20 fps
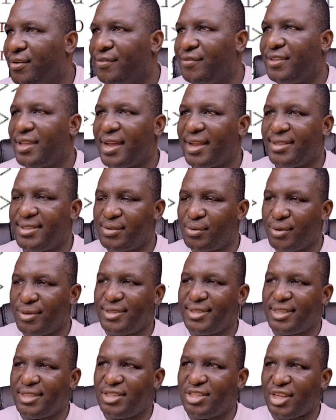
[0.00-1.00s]
of that,
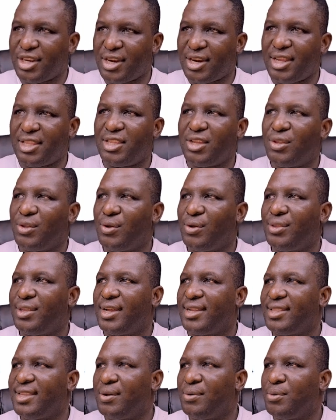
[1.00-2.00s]
once it's generated all
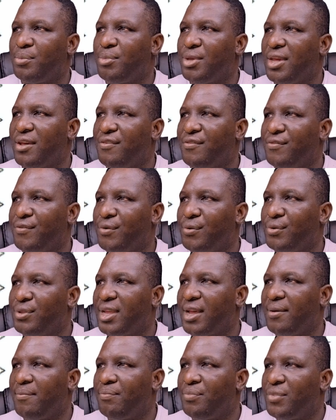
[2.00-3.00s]
that, there will be a
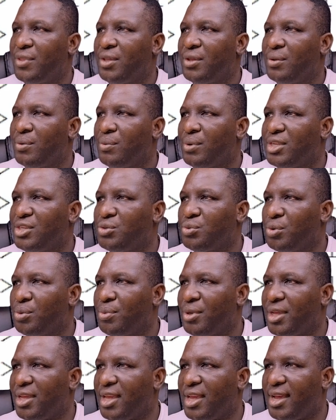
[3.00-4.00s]
folder, which will
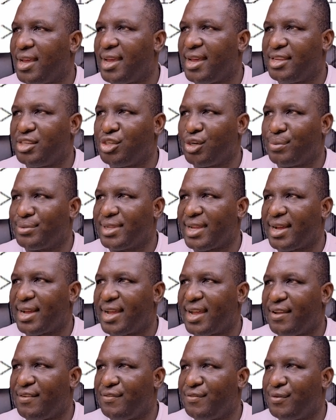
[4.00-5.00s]
be here, a jobs
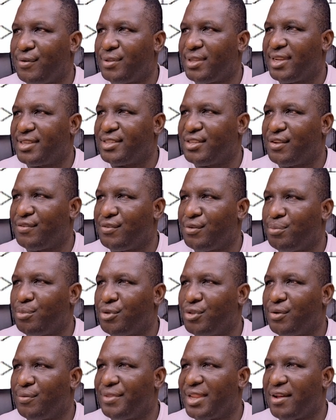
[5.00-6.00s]
archive folder. So if you
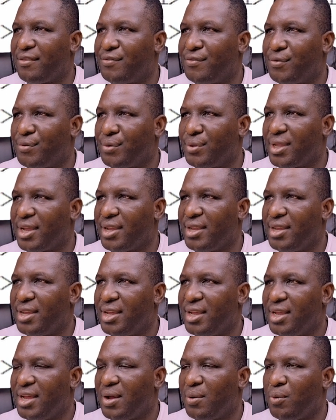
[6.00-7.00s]
open up that folder,
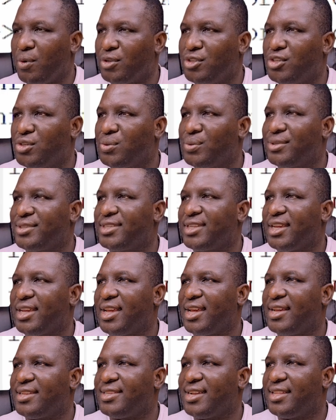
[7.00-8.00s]
and what you'll see
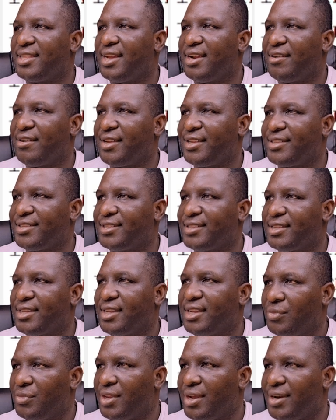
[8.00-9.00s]
here is that there is
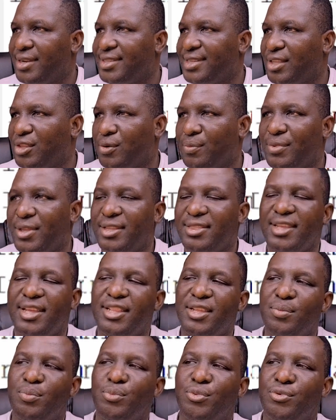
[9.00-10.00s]
an
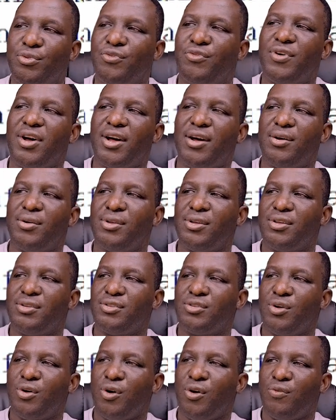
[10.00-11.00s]
updated input file.
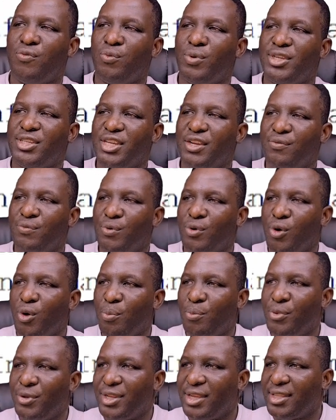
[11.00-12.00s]
So of which, if we
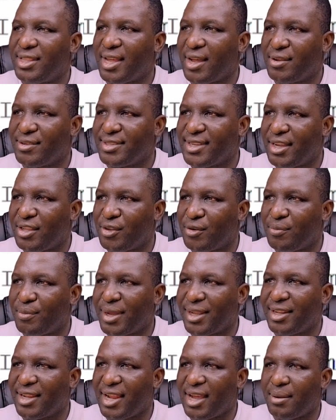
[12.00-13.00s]
open it outside of
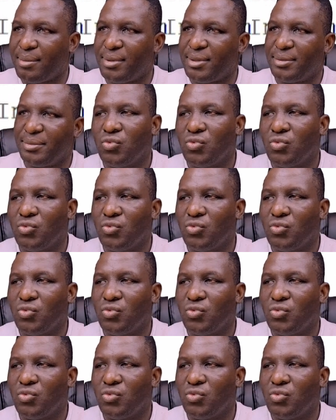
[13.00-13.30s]
MATLAB,